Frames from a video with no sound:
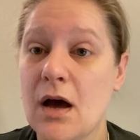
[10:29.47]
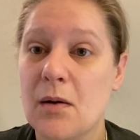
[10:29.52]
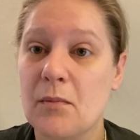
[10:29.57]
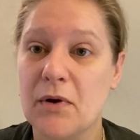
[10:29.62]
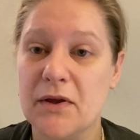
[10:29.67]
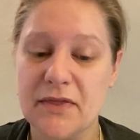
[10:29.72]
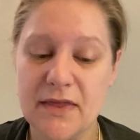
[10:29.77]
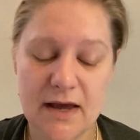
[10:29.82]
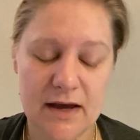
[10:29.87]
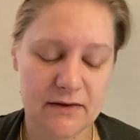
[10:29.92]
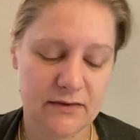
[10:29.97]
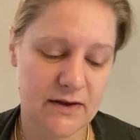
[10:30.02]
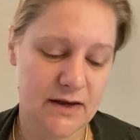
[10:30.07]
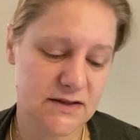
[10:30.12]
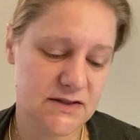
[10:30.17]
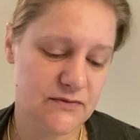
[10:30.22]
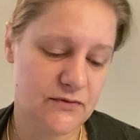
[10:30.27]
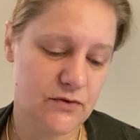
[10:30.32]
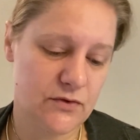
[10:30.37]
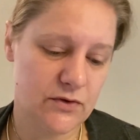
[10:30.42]
But
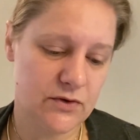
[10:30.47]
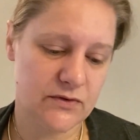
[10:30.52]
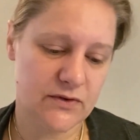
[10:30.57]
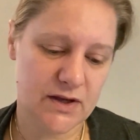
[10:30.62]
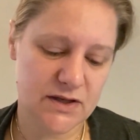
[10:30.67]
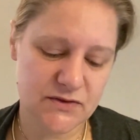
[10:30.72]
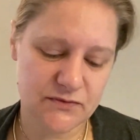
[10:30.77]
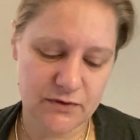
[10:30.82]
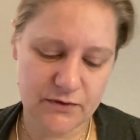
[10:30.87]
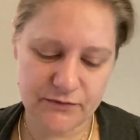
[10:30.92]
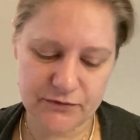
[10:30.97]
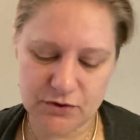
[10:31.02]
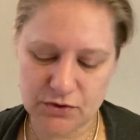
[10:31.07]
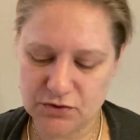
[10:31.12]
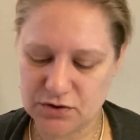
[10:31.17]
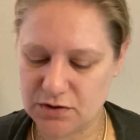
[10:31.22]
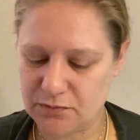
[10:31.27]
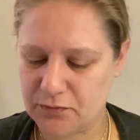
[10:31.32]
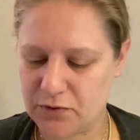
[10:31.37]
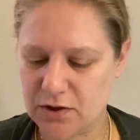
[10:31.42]
that's for a
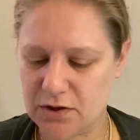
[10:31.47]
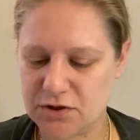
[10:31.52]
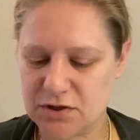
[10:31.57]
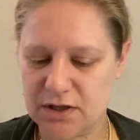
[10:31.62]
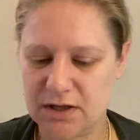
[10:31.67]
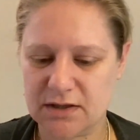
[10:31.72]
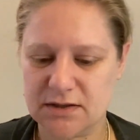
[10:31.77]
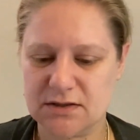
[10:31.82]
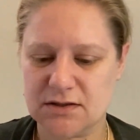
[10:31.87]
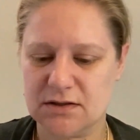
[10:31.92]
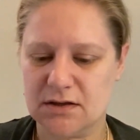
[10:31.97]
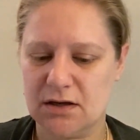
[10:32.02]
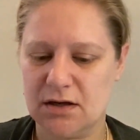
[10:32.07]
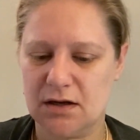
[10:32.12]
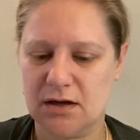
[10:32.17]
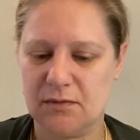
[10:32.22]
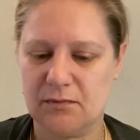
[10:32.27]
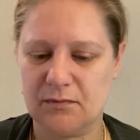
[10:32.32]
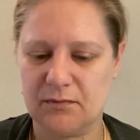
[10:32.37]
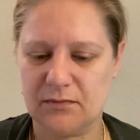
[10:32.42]
future project.
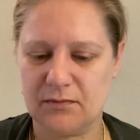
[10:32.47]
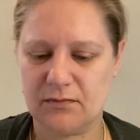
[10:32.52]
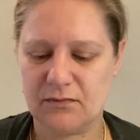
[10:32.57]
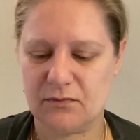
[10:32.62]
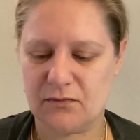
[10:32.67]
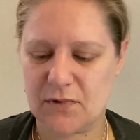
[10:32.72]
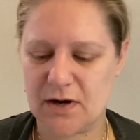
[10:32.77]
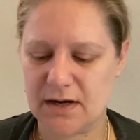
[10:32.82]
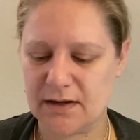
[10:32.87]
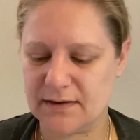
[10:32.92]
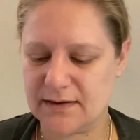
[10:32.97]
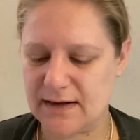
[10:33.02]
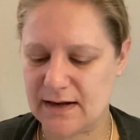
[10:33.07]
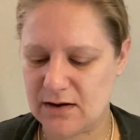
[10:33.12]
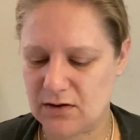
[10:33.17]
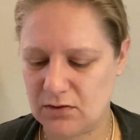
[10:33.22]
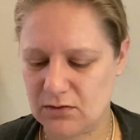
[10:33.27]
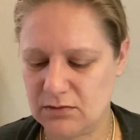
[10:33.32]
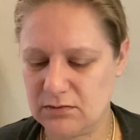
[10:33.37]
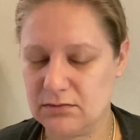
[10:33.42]
Right
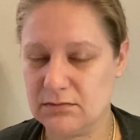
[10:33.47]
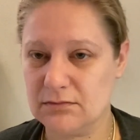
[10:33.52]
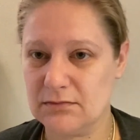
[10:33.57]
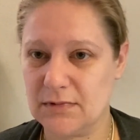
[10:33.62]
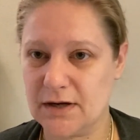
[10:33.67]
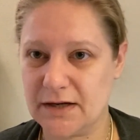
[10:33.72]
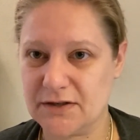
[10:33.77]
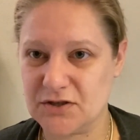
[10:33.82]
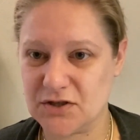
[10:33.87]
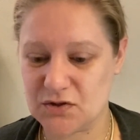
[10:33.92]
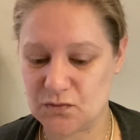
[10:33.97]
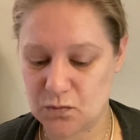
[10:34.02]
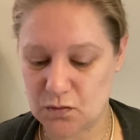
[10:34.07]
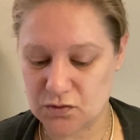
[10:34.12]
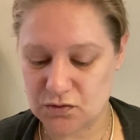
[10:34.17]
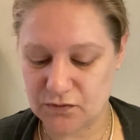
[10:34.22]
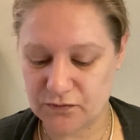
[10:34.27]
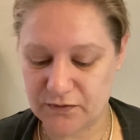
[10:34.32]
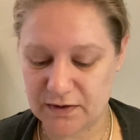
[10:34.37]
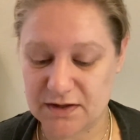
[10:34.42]
now, I just want
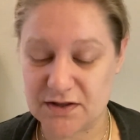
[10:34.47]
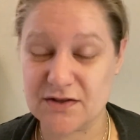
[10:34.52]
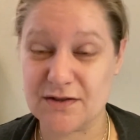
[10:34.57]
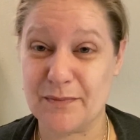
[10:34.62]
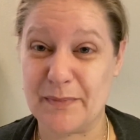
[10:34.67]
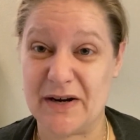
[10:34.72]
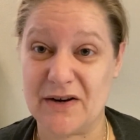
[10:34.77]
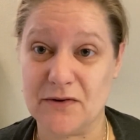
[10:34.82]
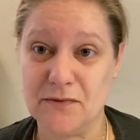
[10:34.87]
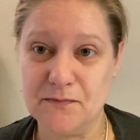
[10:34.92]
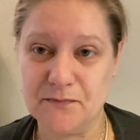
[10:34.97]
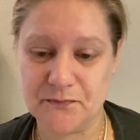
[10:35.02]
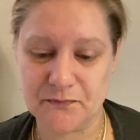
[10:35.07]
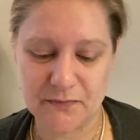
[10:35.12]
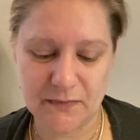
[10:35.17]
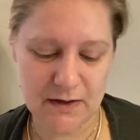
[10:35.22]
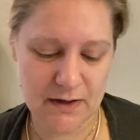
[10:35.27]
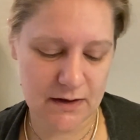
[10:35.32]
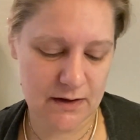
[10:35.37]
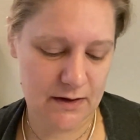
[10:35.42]
to finish the pair,
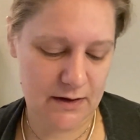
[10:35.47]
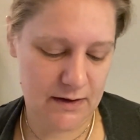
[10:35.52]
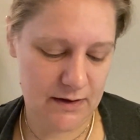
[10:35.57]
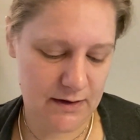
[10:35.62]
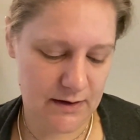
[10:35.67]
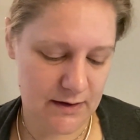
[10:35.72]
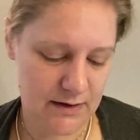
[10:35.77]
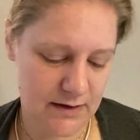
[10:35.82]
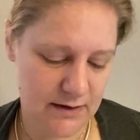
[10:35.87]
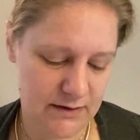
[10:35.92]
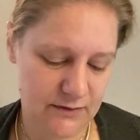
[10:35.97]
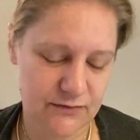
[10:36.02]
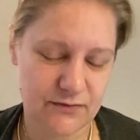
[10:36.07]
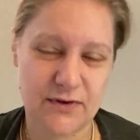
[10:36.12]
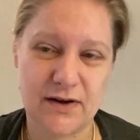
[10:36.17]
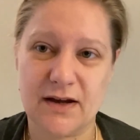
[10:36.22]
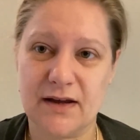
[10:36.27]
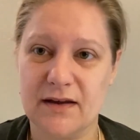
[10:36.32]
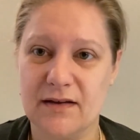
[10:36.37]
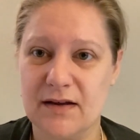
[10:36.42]
and if
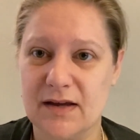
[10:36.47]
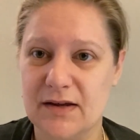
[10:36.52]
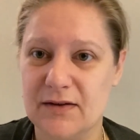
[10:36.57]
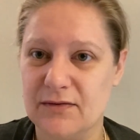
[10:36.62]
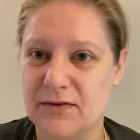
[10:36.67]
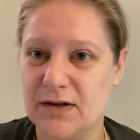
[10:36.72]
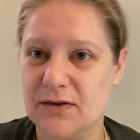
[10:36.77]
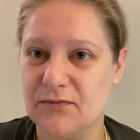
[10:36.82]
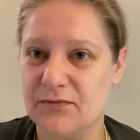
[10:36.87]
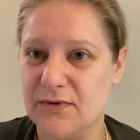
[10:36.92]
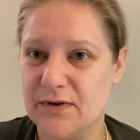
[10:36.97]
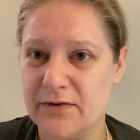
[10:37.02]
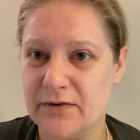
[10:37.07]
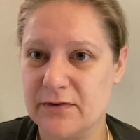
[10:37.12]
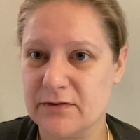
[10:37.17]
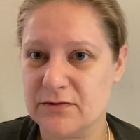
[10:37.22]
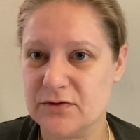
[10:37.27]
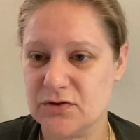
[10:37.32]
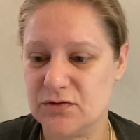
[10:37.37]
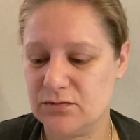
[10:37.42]

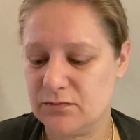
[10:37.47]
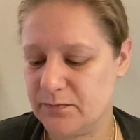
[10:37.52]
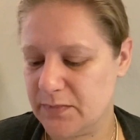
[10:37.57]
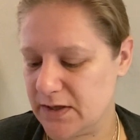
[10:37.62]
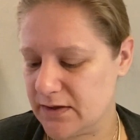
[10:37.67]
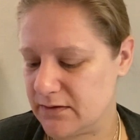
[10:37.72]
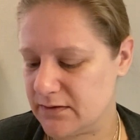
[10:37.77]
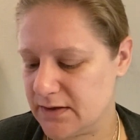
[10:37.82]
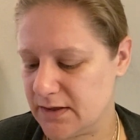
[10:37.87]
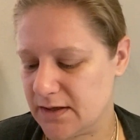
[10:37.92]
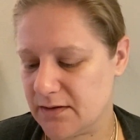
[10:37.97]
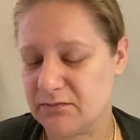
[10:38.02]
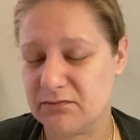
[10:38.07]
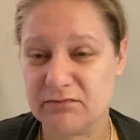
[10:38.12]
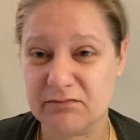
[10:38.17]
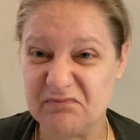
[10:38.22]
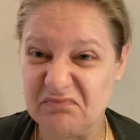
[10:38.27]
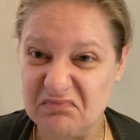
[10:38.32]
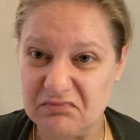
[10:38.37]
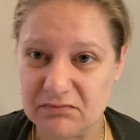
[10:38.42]
they're too big, yeah,
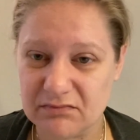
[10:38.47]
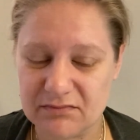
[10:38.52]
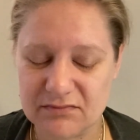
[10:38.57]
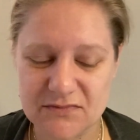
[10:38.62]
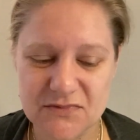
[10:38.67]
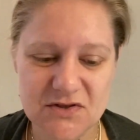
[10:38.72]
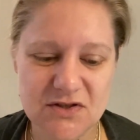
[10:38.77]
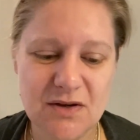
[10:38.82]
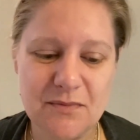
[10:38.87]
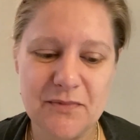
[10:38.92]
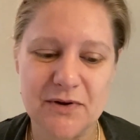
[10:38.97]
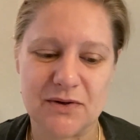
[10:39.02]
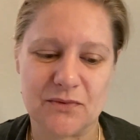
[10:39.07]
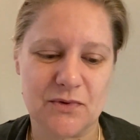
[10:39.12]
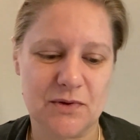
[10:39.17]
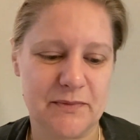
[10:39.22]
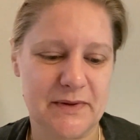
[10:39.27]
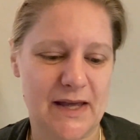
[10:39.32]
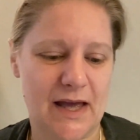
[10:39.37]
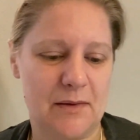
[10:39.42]
somebody will
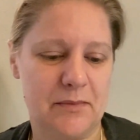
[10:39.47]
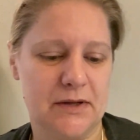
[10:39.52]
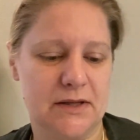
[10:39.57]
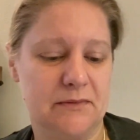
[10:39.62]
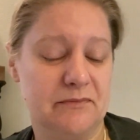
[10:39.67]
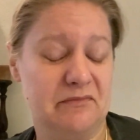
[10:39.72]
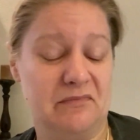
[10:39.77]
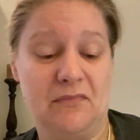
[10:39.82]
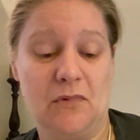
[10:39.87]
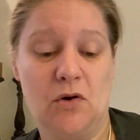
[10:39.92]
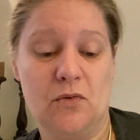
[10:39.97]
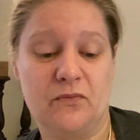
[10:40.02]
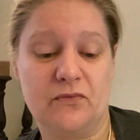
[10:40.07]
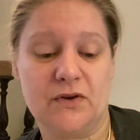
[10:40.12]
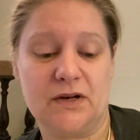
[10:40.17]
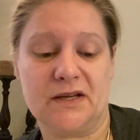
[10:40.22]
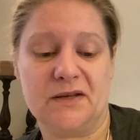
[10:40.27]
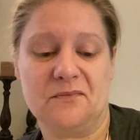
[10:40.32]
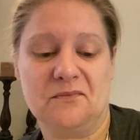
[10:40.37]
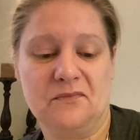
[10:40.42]
be happy,
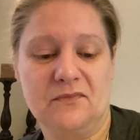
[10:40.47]
hopefully.